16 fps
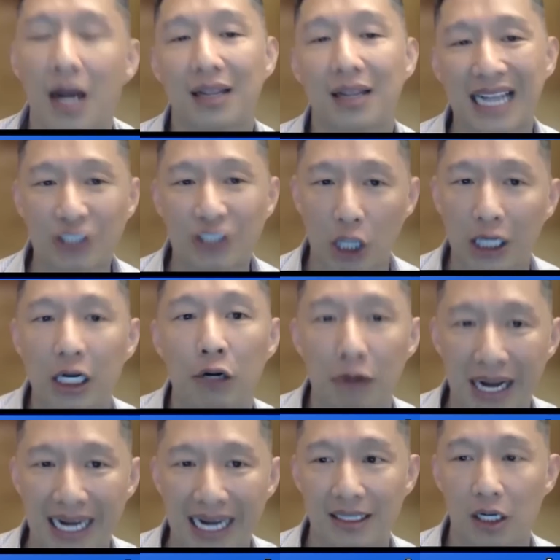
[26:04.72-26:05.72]
that
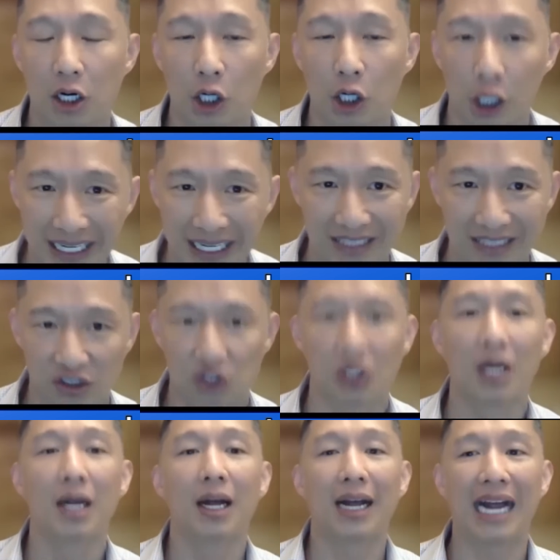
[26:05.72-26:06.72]
generate earnings
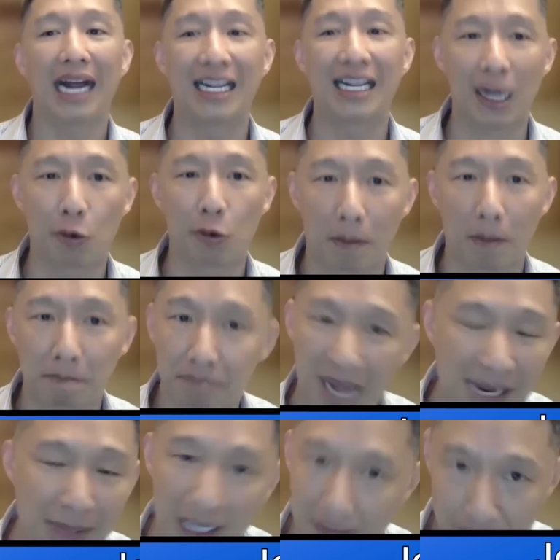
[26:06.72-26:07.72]
and that will
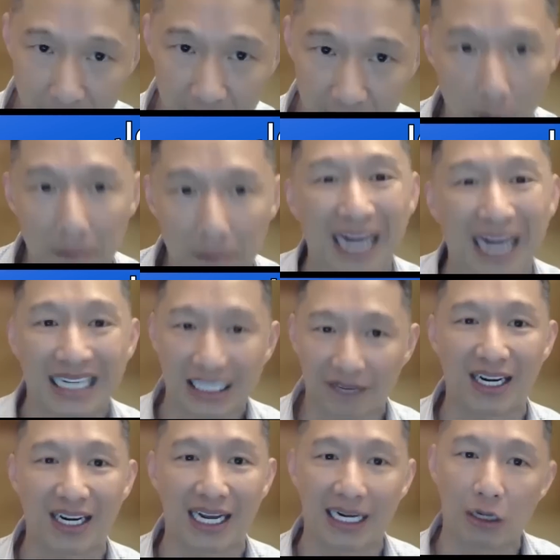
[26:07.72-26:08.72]
maybe pay
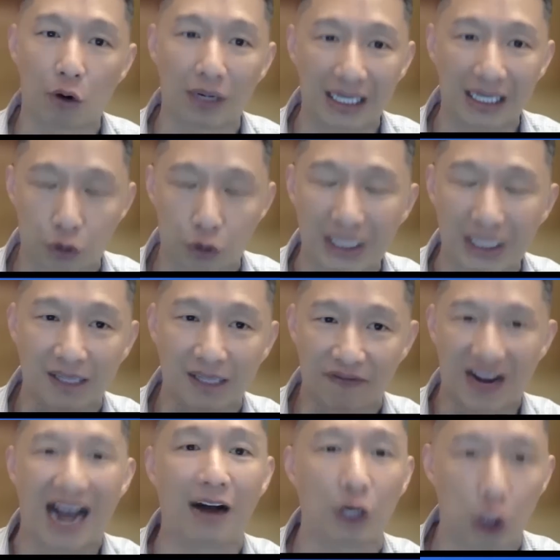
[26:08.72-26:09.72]
dividend or increase the
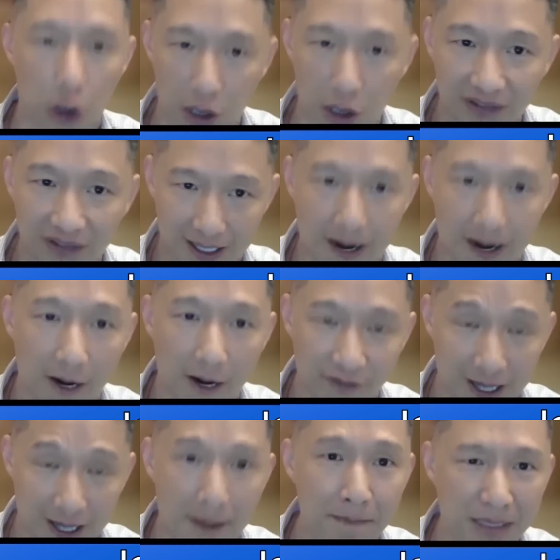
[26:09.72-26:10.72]
value of the
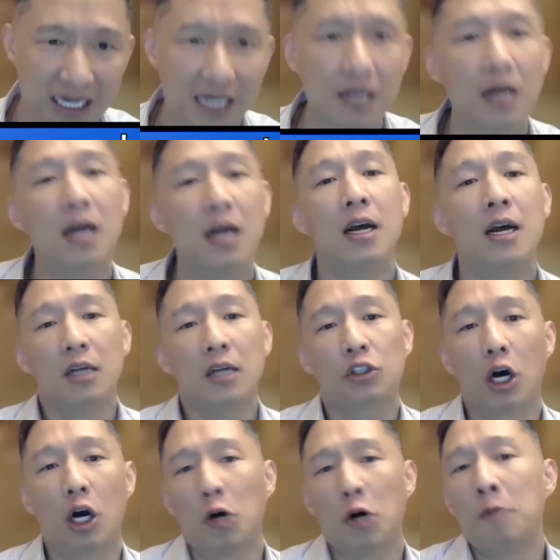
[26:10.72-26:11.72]
company.
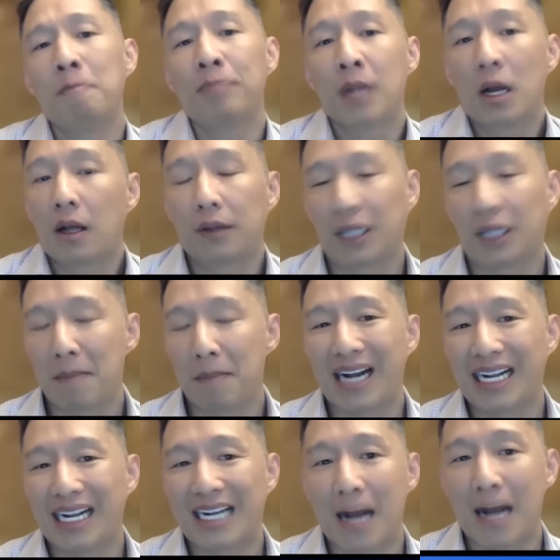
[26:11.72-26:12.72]
So the
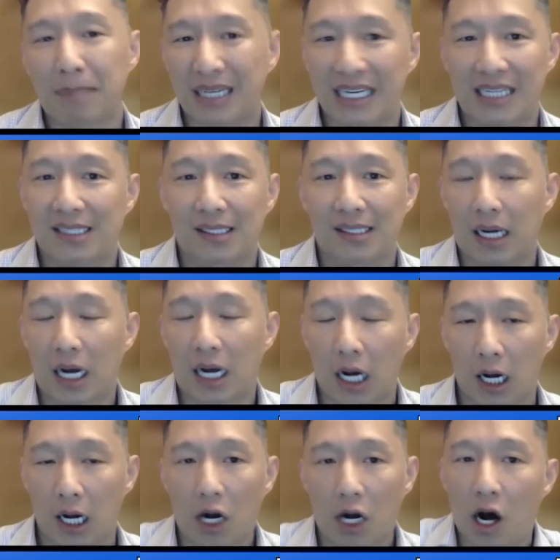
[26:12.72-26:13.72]
mining companies
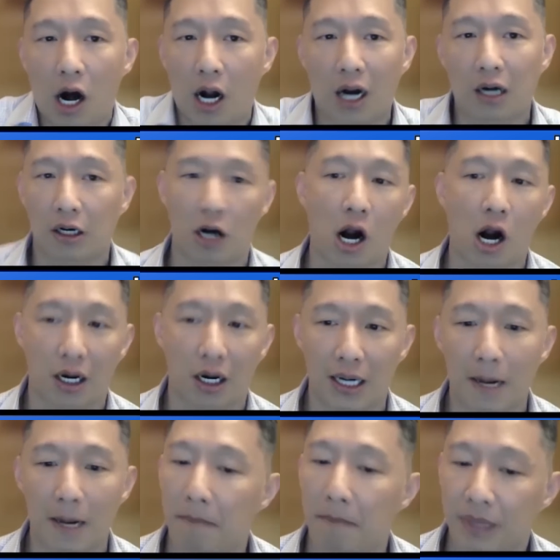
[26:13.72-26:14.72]

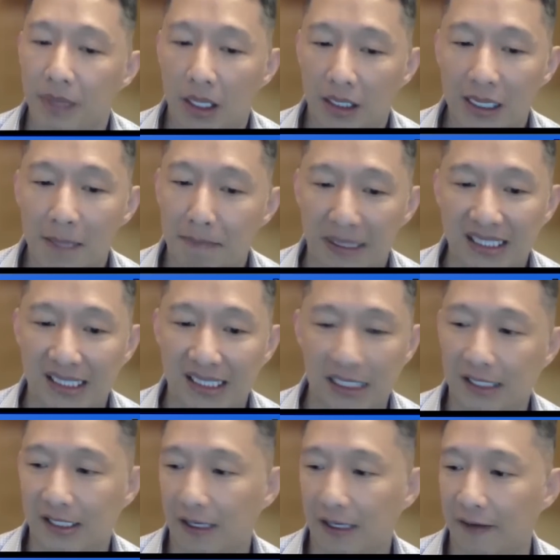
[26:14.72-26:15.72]
are in the
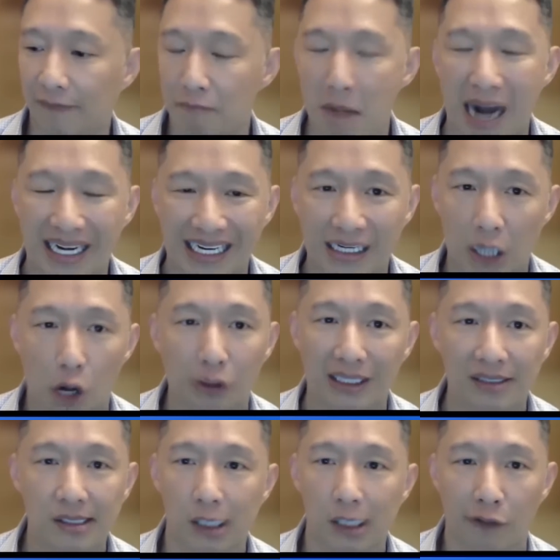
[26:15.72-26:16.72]
business of mining gold and
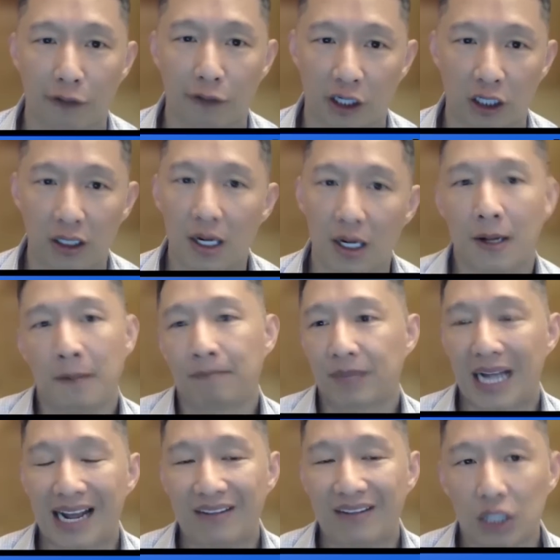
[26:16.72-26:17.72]
silver,
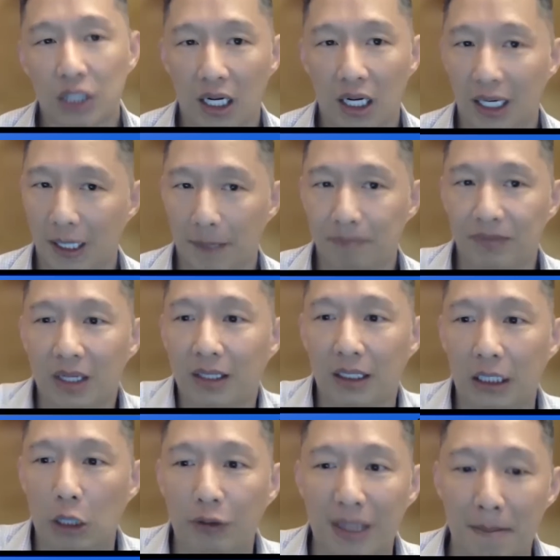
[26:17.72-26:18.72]
and
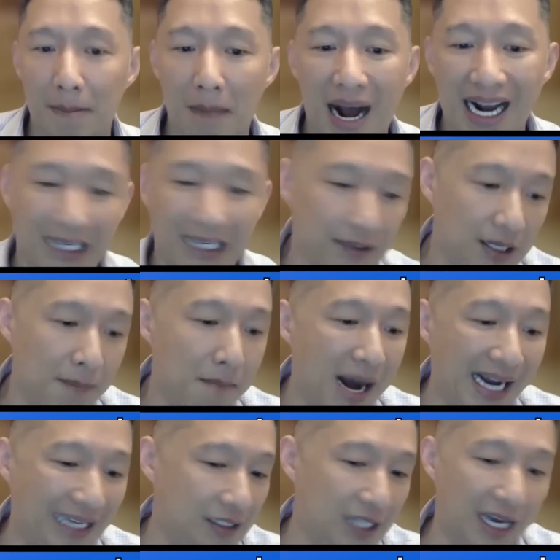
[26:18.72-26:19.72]
they
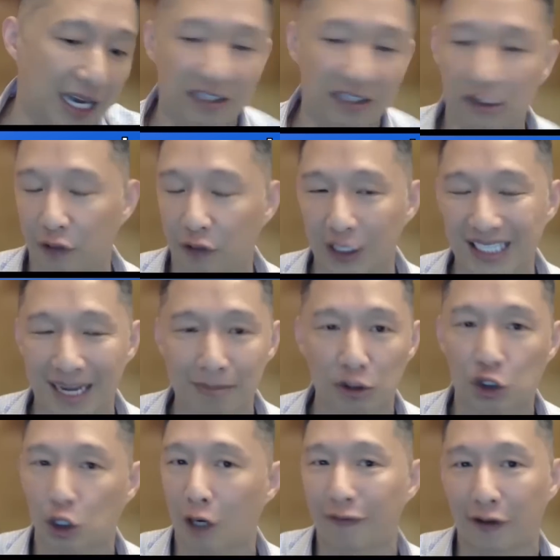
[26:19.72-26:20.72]
mine say, for example,
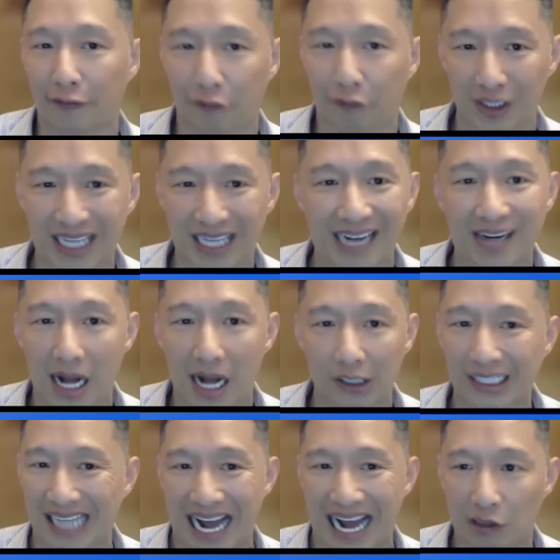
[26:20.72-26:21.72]
silver for $10
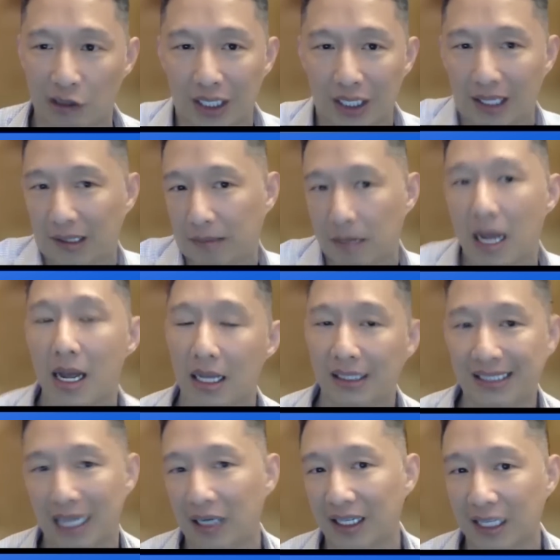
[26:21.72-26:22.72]
an ounce and
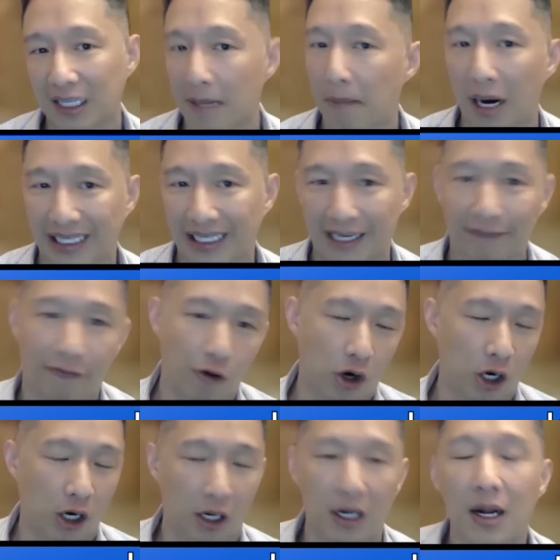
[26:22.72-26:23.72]
sell it in the market
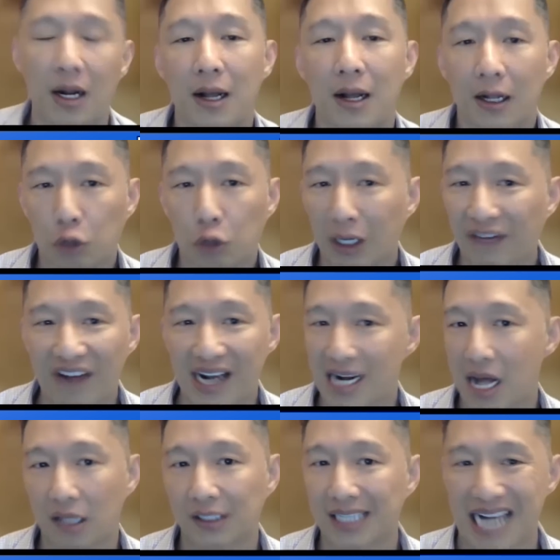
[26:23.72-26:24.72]
for
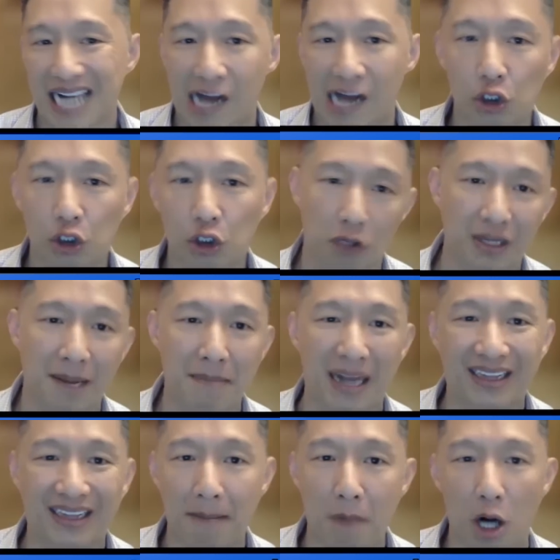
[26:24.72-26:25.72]
$25 an ounce. So they make
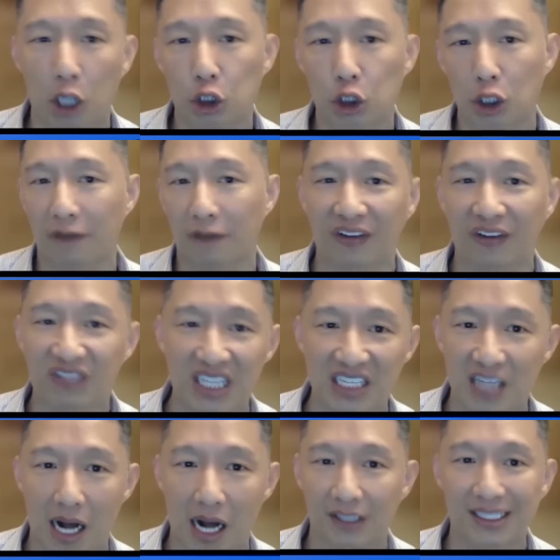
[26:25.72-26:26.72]
their margin of
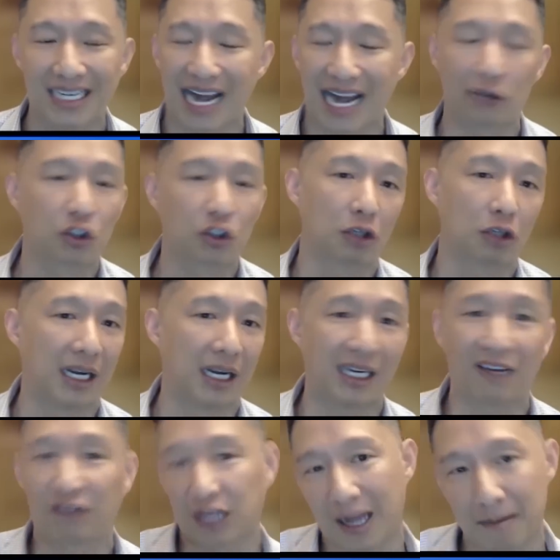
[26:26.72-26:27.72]
$15 an ounce. So then
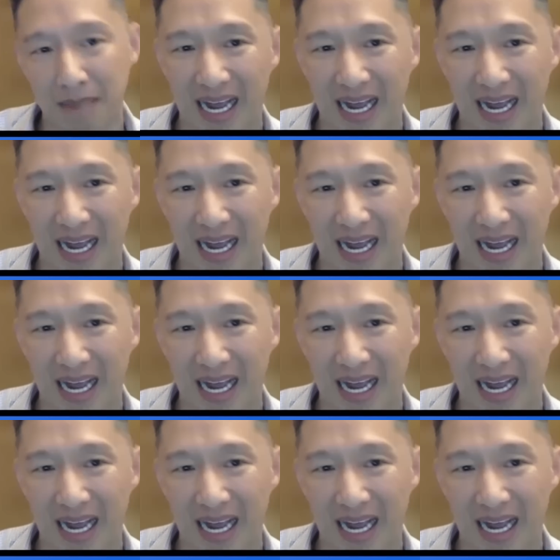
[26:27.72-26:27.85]
if they